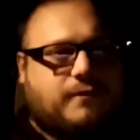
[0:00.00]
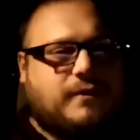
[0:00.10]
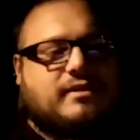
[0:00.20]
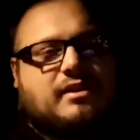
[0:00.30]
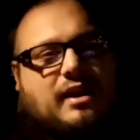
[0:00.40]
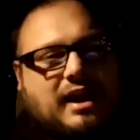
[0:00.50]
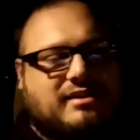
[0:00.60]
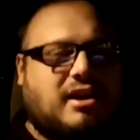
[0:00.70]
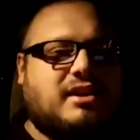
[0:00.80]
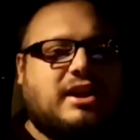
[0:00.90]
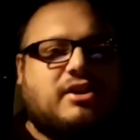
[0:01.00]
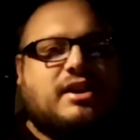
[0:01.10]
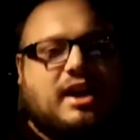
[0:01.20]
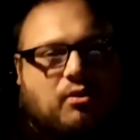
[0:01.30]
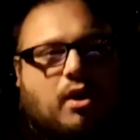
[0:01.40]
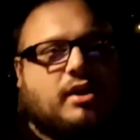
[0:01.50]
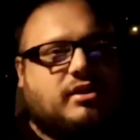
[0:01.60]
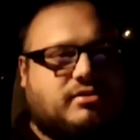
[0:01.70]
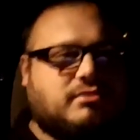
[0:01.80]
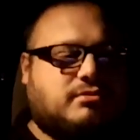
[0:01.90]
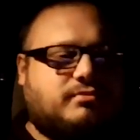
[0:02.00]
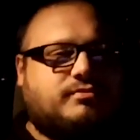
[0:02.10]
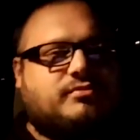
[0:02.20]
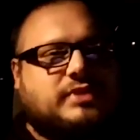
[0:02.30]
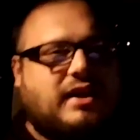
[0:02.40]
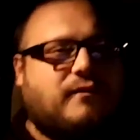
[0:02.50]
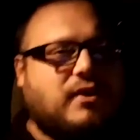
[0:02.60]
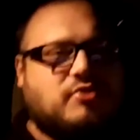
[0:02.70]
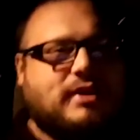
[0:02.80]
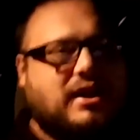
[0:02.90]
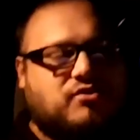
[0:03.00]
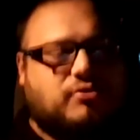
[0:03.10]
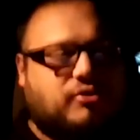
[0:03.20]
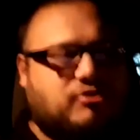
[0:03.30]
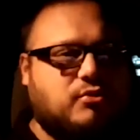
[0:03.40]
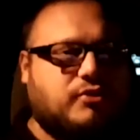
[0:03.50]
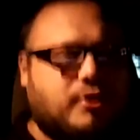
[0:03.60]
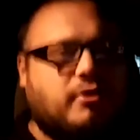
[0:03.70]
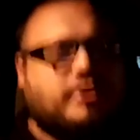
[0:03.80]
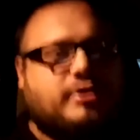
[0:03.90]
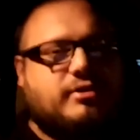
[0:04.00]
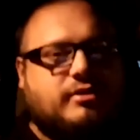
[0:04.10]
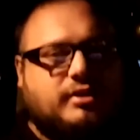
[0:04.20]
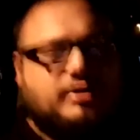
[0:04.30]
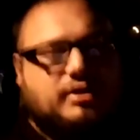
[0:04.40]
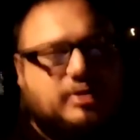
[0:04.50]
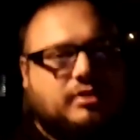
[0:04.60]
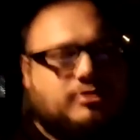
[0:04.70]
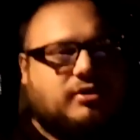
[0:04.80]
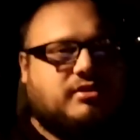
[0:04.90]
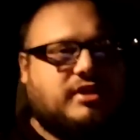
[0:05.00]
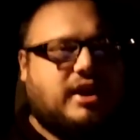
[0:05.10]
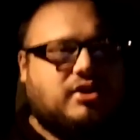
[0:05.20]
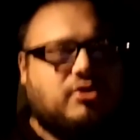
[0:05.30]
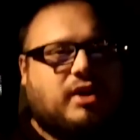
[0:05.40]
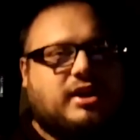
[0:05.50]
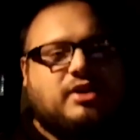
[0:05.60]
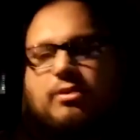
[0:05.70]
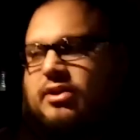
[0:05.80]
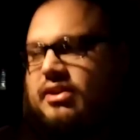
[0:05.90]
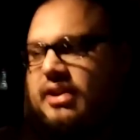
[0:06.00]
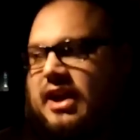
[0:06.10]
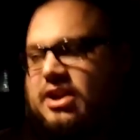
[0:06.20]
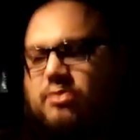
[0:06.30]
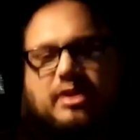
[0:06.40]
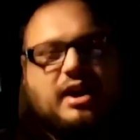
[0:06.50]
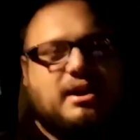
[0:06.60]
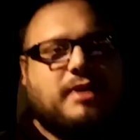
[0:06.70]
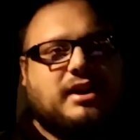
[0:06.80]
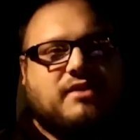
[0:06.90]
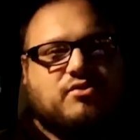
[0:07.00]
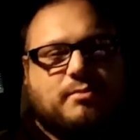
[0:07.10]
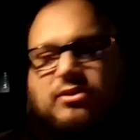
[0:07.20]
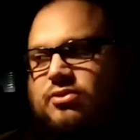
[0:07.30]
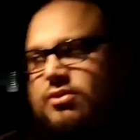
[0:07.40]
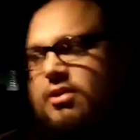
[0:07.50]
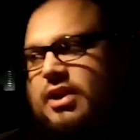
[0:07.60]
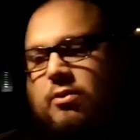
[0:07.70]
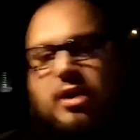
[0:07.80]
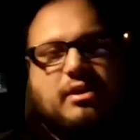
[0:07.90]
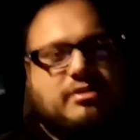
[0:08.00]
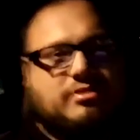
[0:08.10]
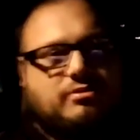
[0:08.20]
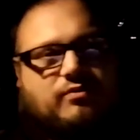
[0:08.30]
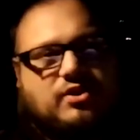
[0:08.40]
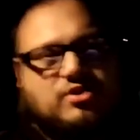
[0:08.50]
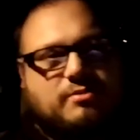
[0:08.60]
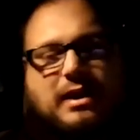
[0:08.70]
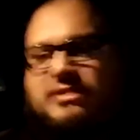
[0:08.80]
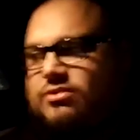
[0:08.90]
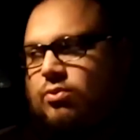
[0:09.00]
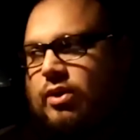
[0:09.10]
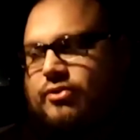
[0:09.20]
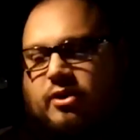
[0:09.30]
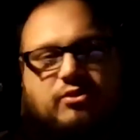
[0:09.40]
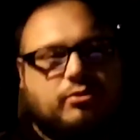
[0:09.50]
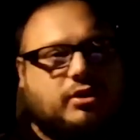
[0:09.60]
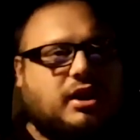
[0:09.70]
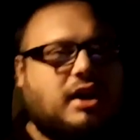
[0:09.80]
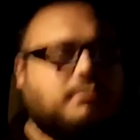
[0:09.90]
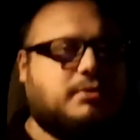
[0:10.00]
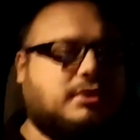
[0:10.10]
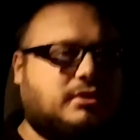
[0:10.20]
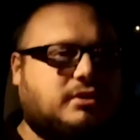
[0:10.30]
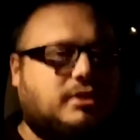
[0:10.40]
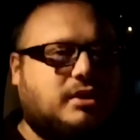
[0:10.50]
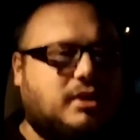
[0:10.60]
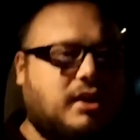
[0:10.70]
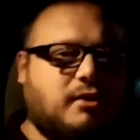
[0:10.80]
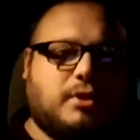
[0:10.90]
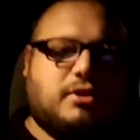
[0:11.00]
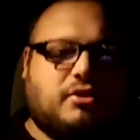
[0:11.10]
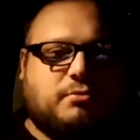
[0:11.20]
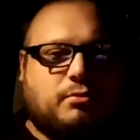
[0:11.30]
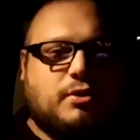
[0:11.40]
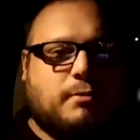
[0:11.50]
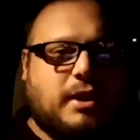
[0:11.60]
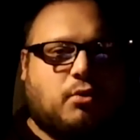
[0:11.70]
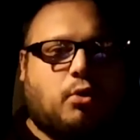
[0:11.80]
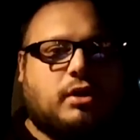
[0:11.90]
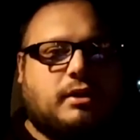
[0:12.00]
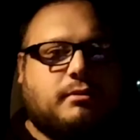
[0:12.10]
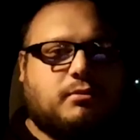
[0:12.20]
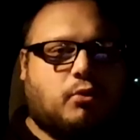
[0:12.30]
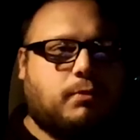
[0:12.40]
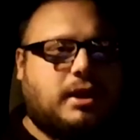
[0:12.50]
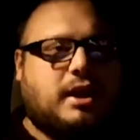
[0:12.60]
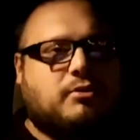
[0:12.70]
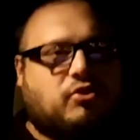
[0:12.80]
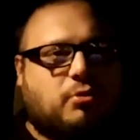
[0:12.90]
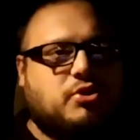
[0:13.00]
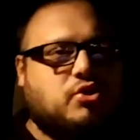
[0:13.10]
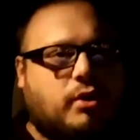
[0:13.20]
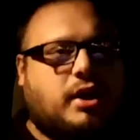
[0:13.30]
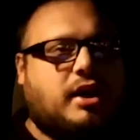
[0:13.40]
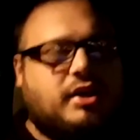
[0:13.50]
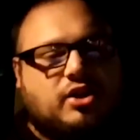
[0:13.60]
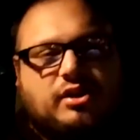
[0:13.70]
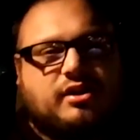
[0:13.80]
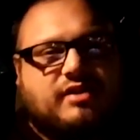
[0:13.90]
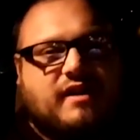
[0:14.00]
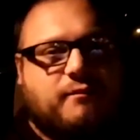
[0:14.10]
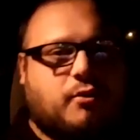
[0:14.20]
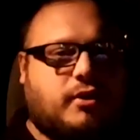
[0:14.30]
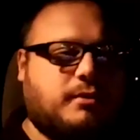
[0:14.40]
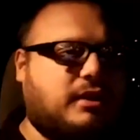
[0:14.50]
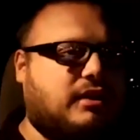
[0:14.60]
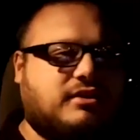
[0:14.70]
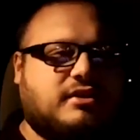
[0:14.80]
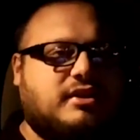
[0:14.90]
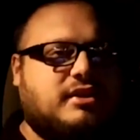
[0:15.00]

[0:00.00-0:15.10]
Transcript: later than I wanted to. I didn't finish my live stream until 2:30. So it's like, you know, I didn't want to end my live stream at 2:30. I wanted to finish it by 1:30, 2 o'clock. But when you're playing a role playing game, there's so much going on that you need a save point, because